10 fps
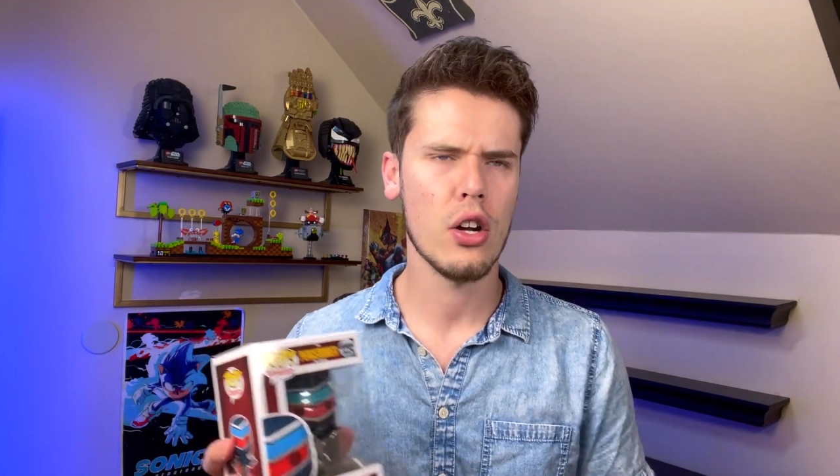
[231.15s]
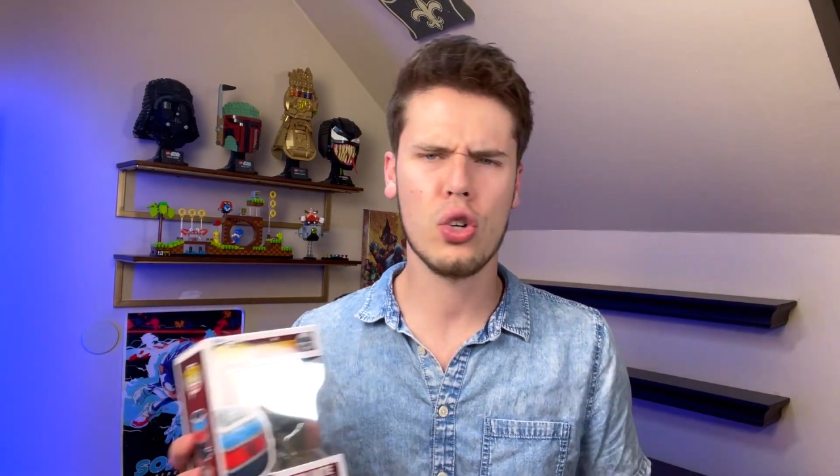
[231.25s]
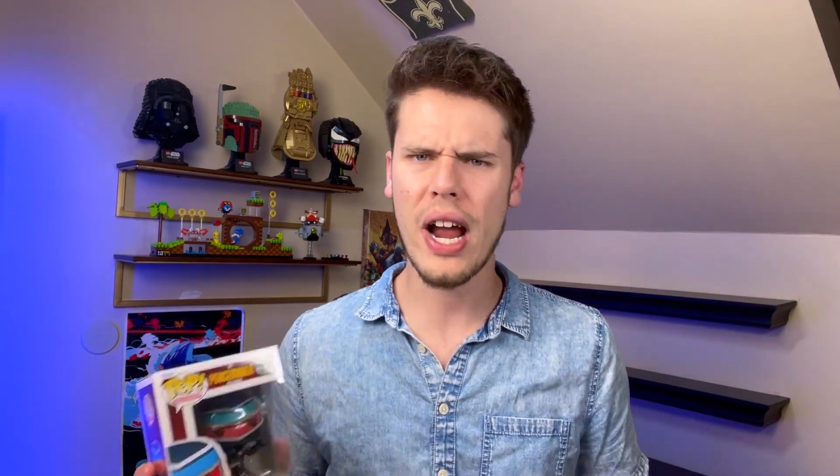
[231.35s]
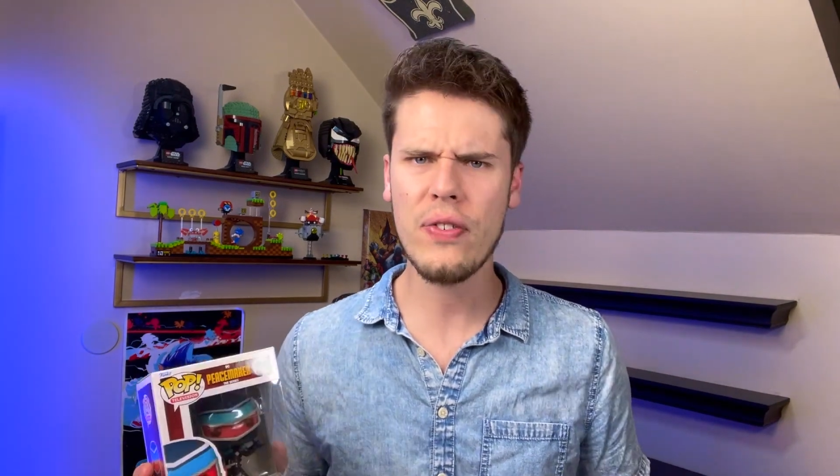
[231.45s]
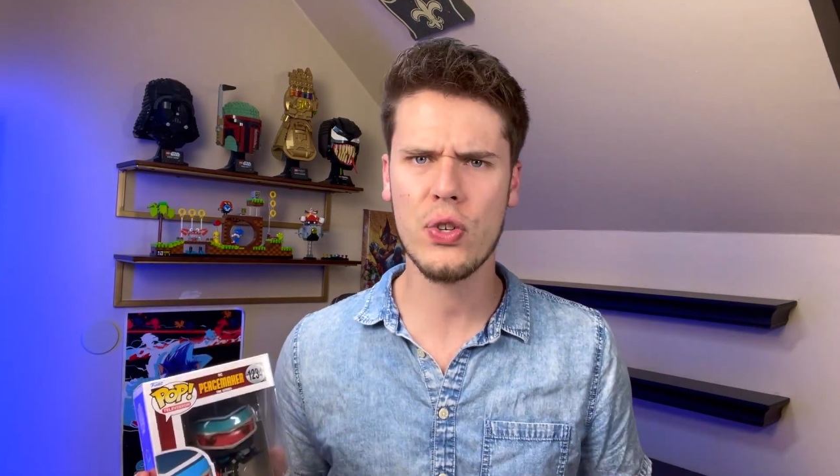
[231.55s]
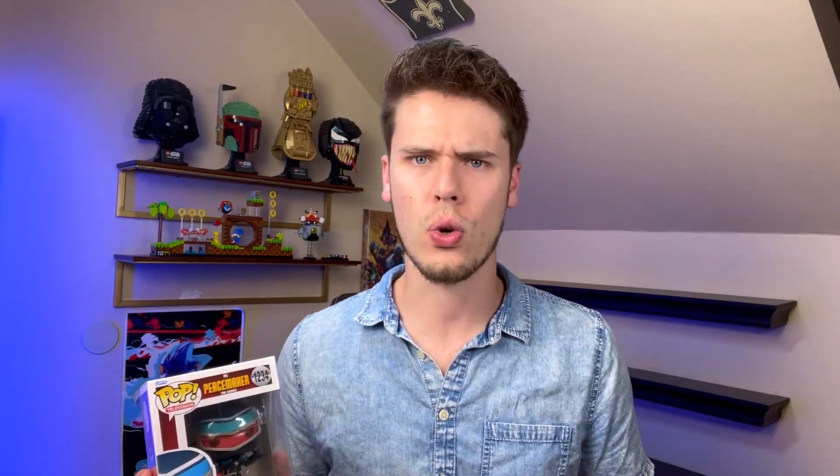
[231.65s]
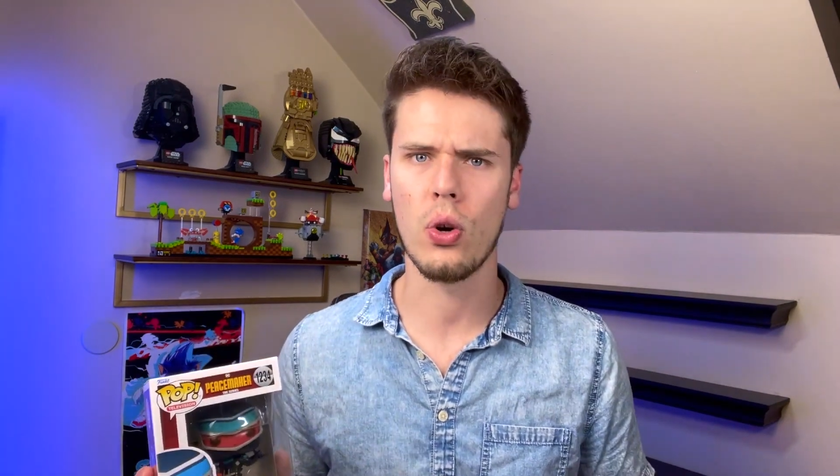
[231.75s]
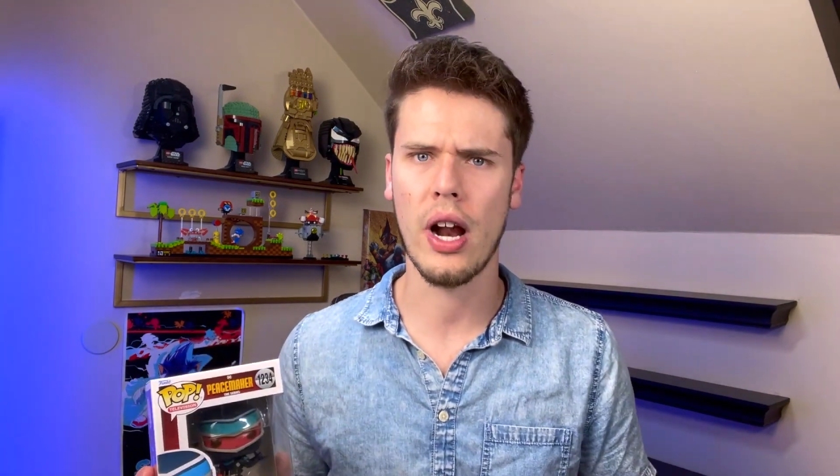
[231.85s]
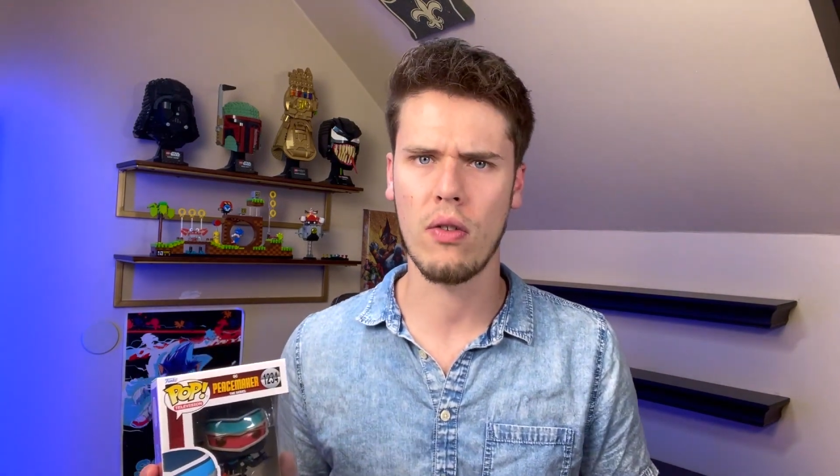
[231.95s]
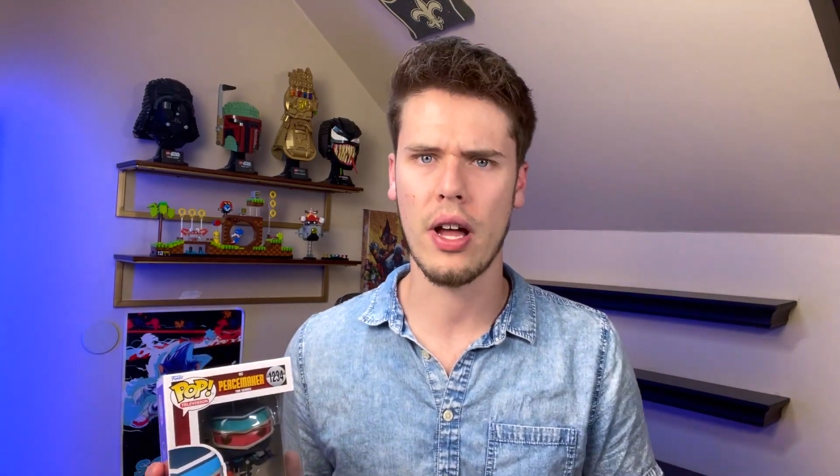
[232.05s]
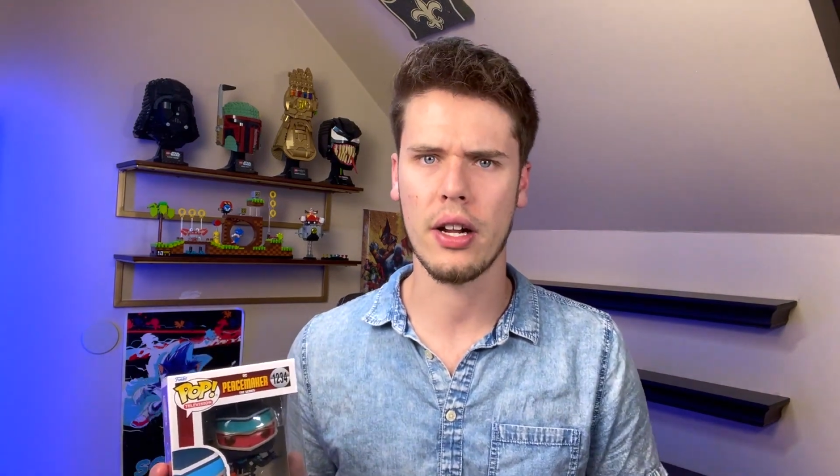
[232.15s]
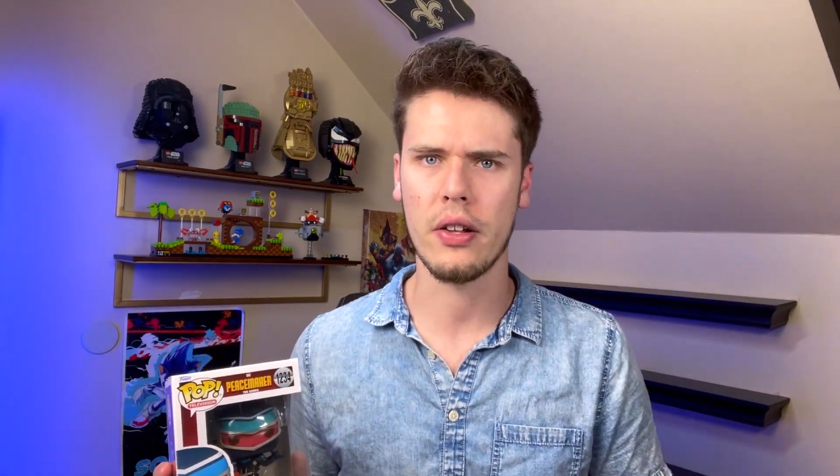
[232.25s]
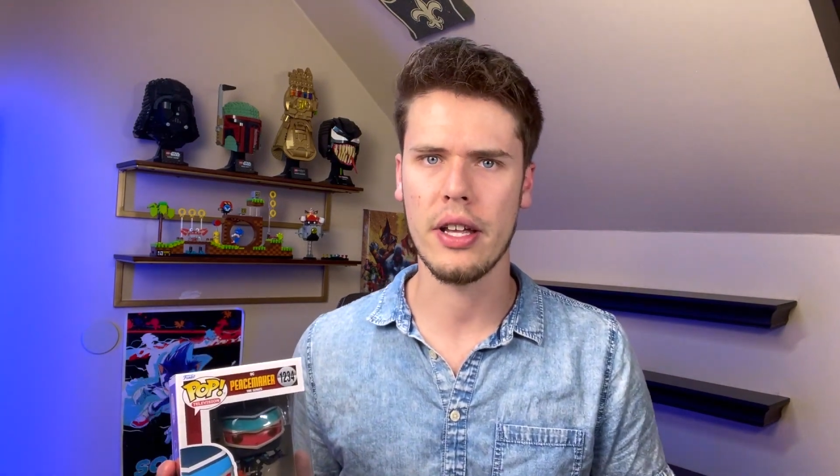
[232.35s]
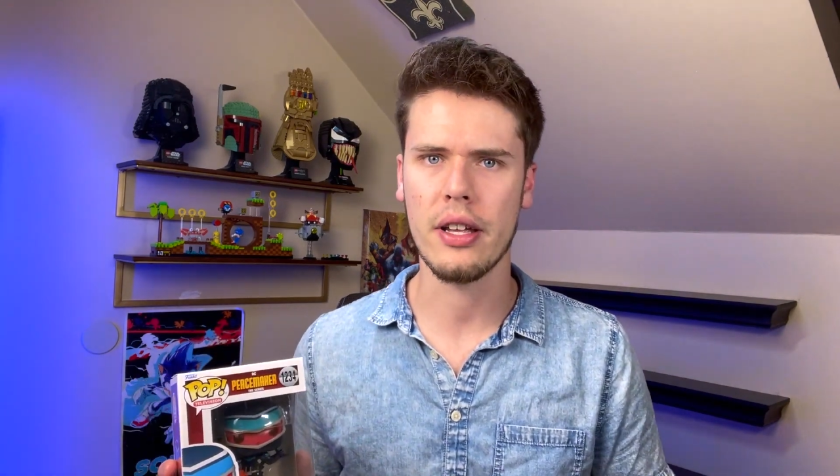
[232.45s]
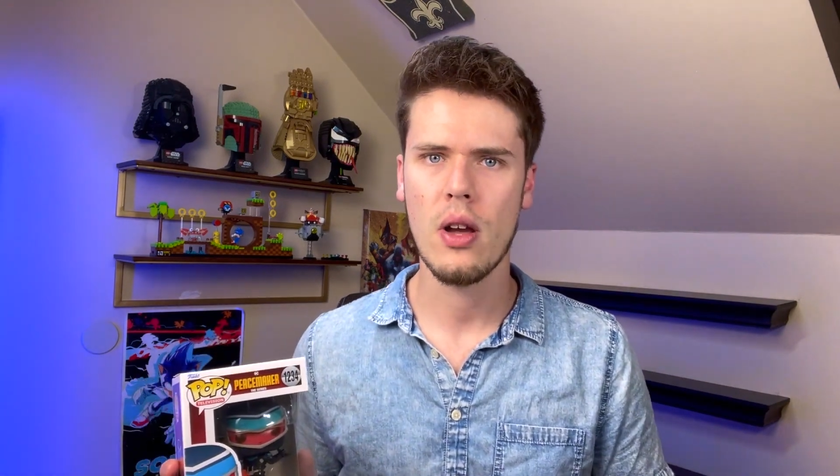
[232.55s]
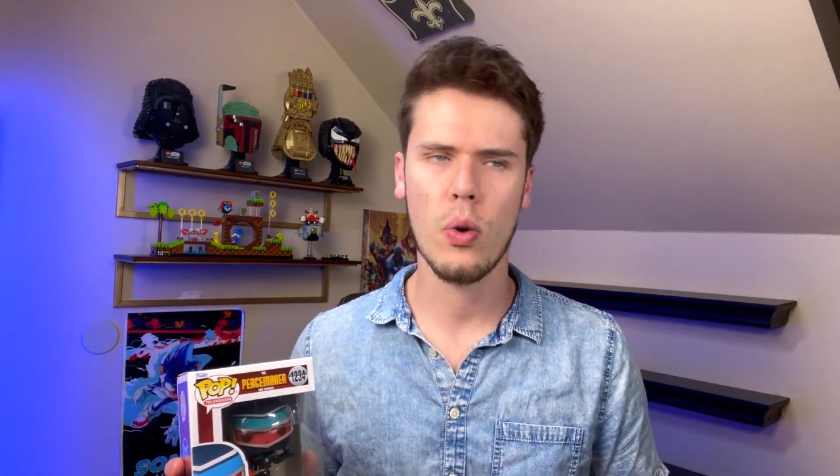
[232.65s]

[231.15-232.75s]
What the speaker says: craft store, ironically,